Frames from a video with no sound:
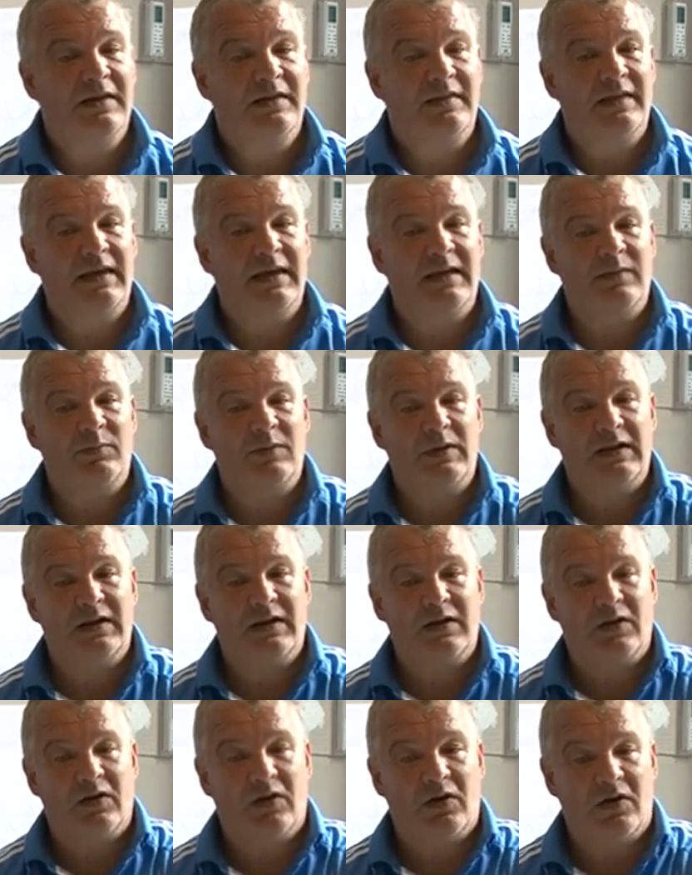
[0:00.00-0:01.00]
They
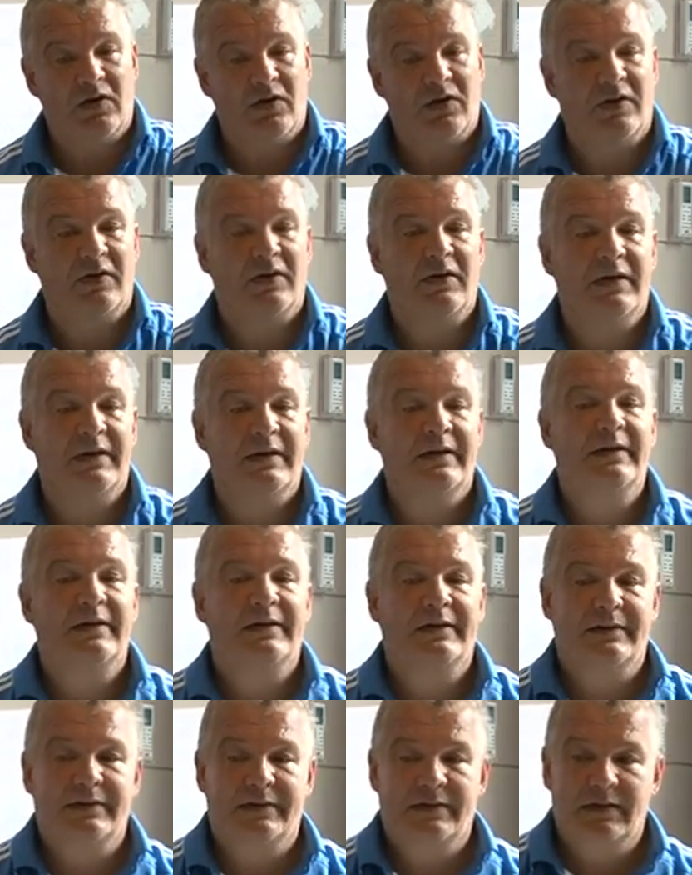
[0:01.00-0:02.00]
will learn
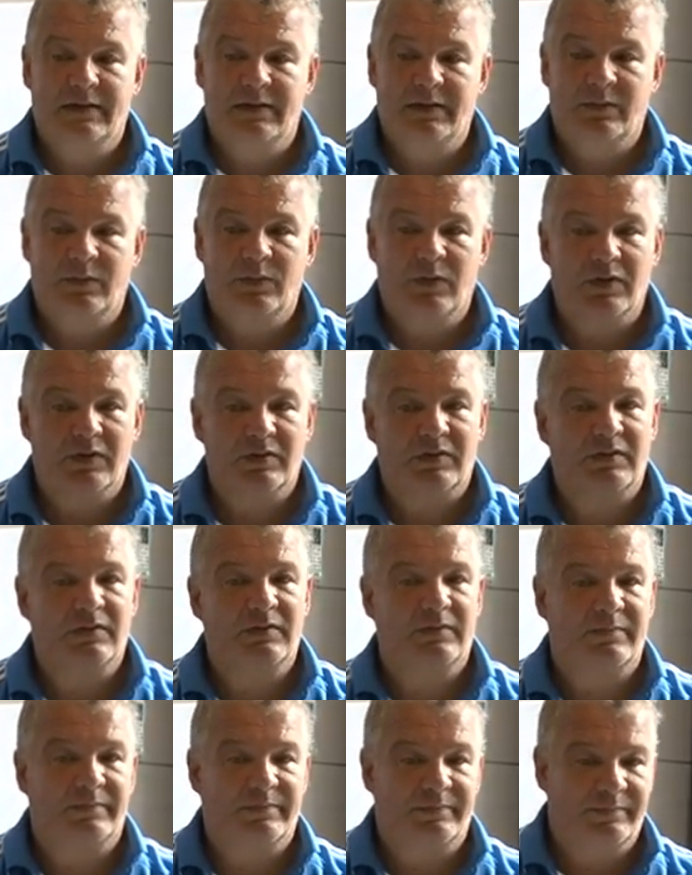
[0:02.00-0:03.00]
what
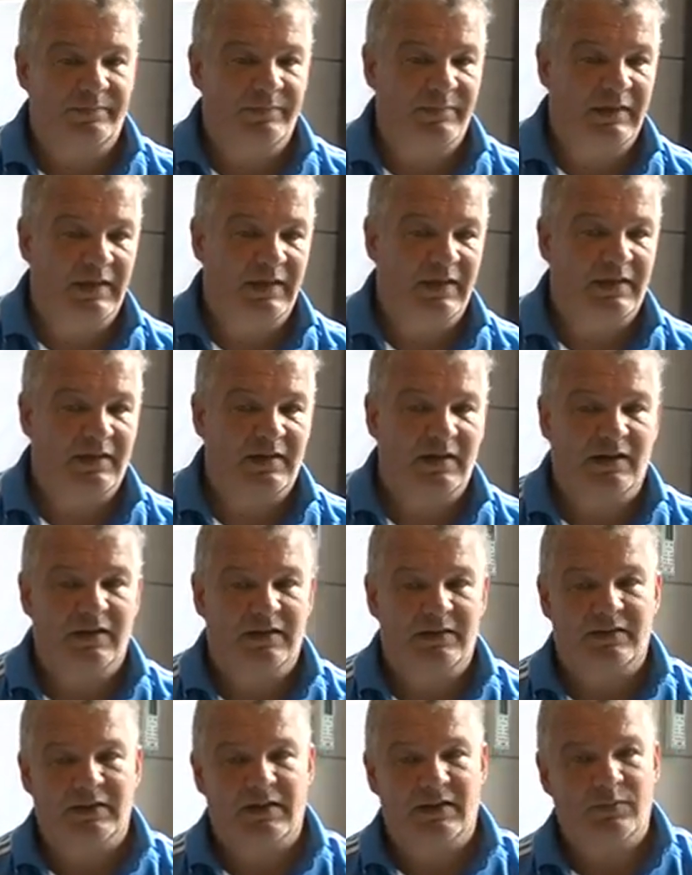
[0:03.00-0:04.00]
this
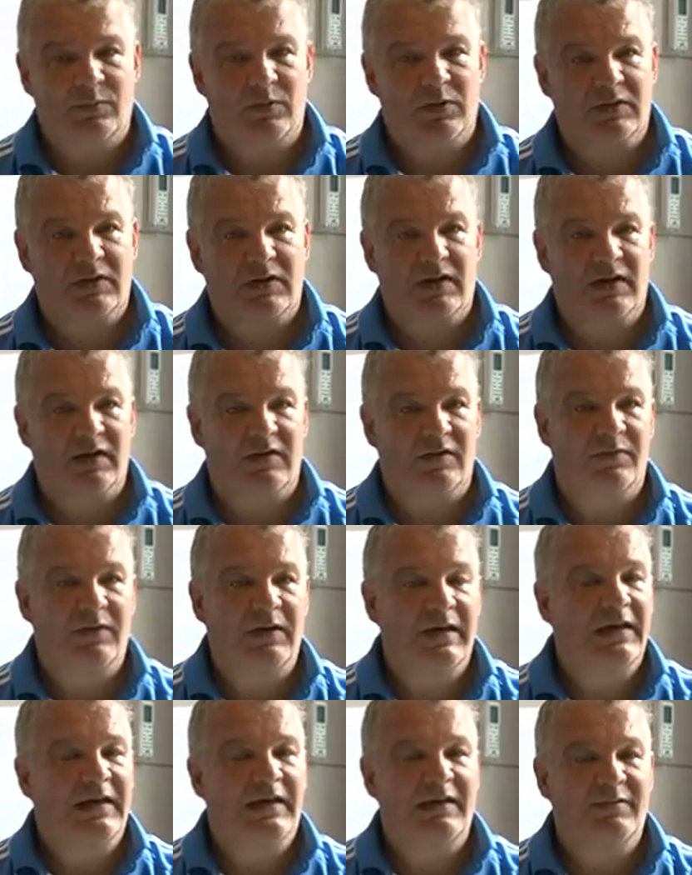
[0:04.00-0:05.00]
country, what kind of,
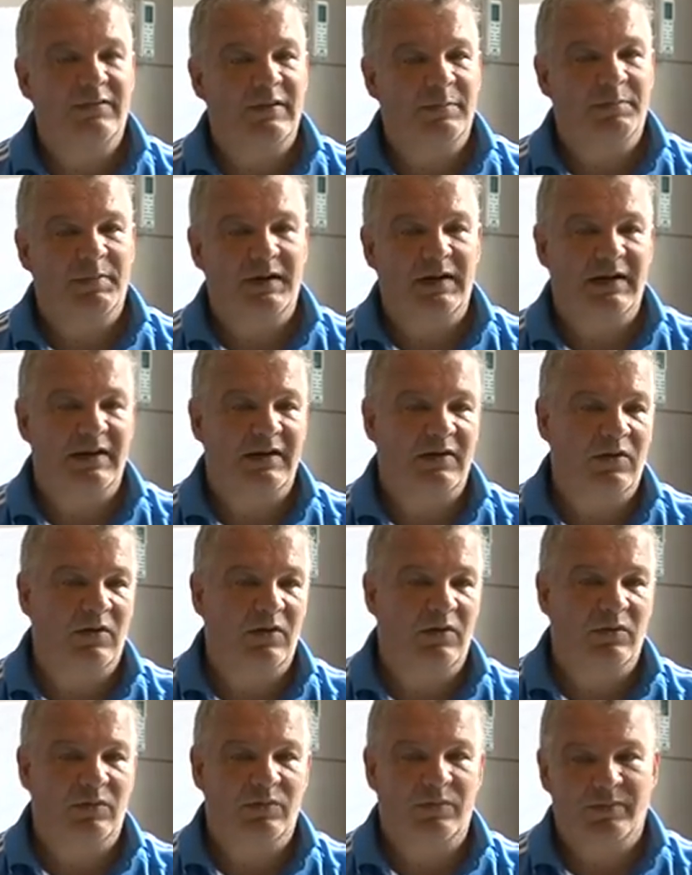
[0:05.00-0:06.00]
everybody
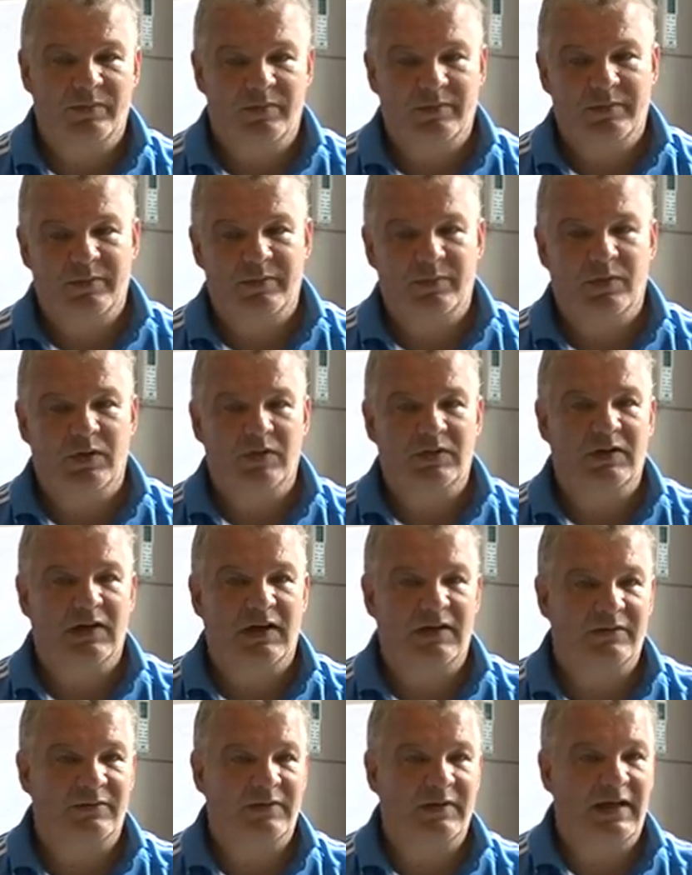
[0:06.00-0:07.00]
know what
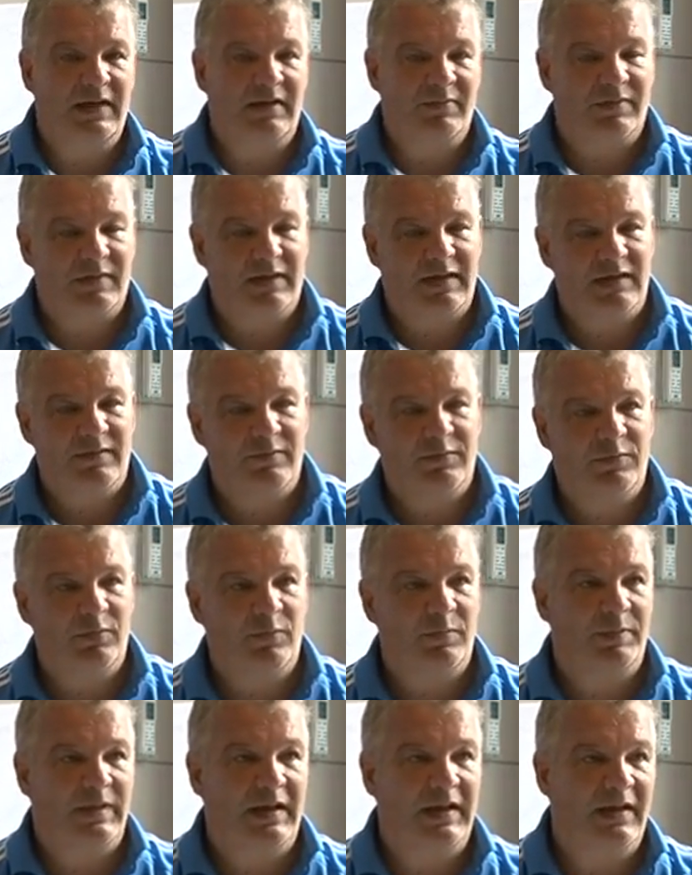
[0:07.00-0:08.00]
country have
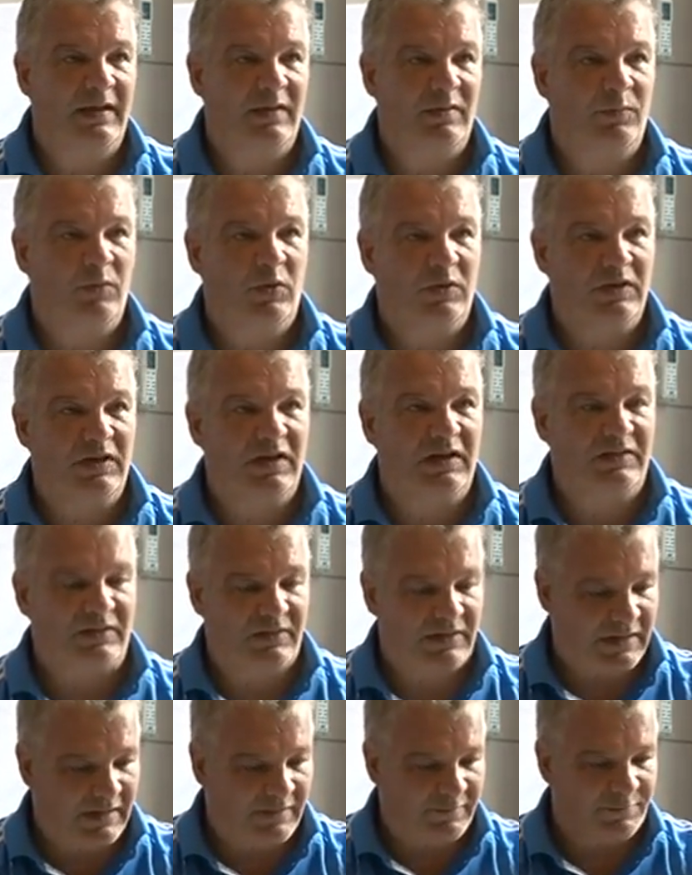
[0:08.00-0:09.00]
skillful players, what
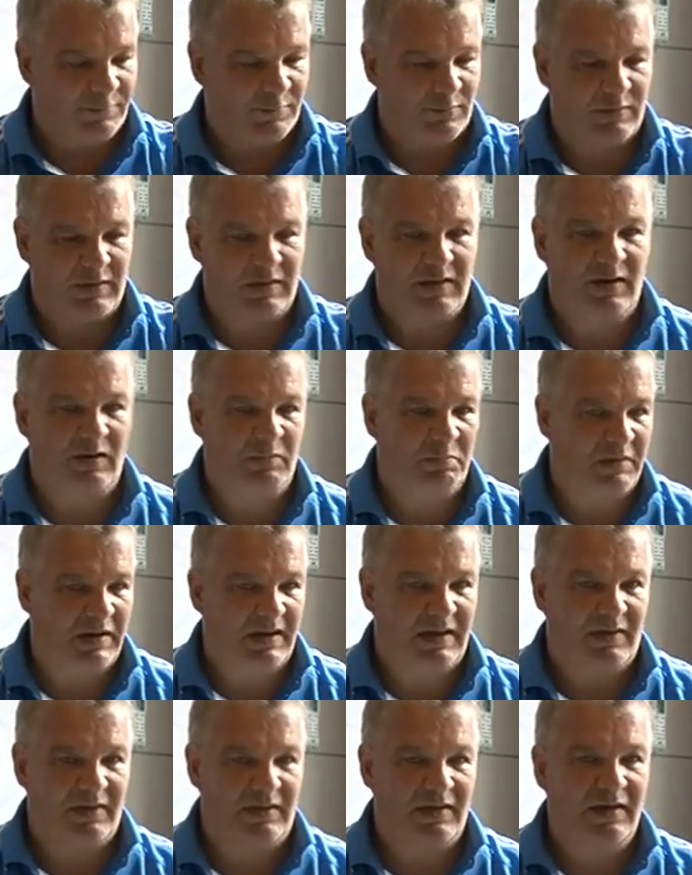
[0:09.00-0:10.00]
country have physical
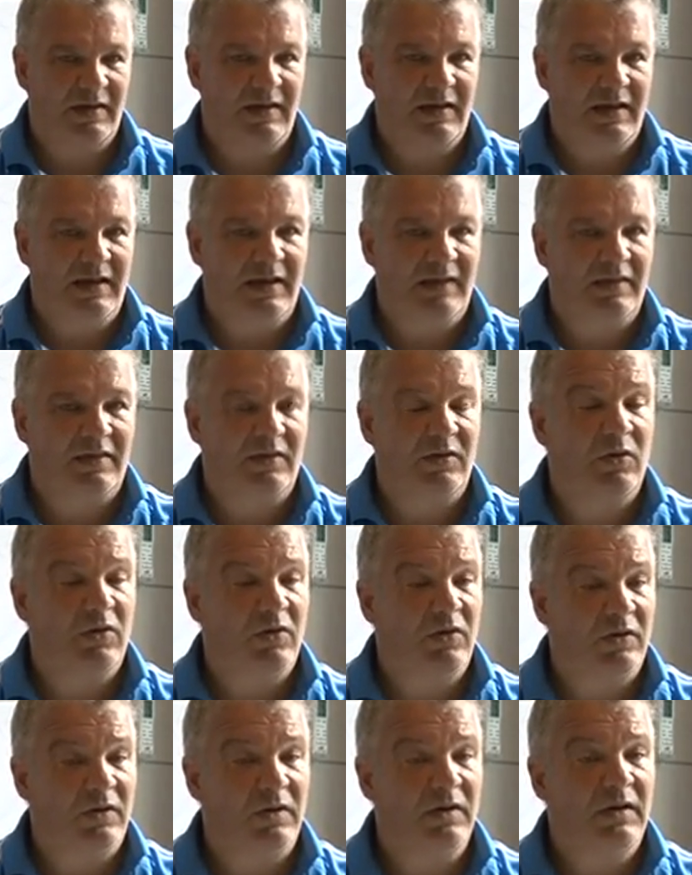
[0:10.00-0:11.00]
players, and
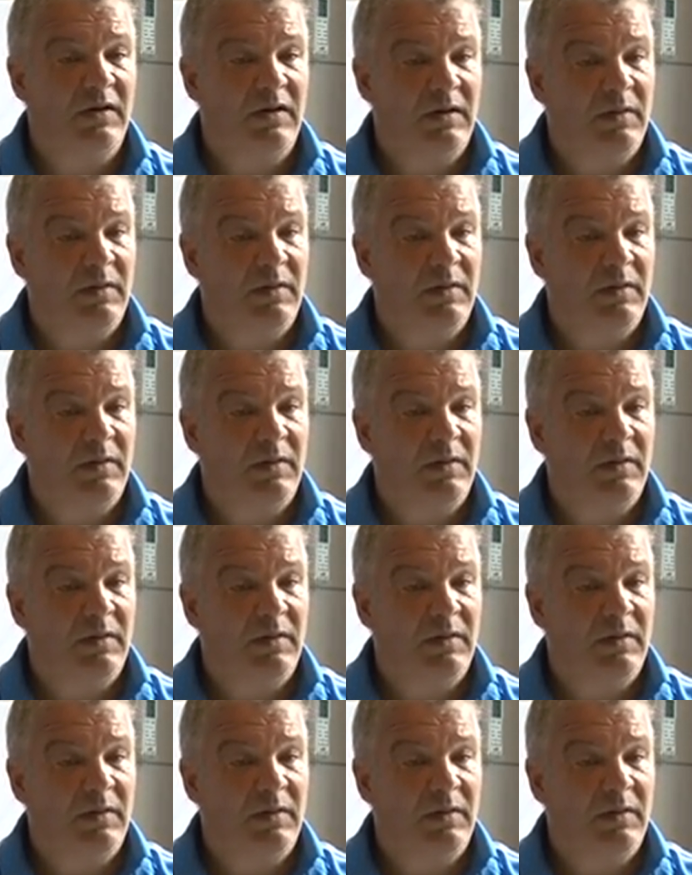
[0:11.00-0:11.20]
so on.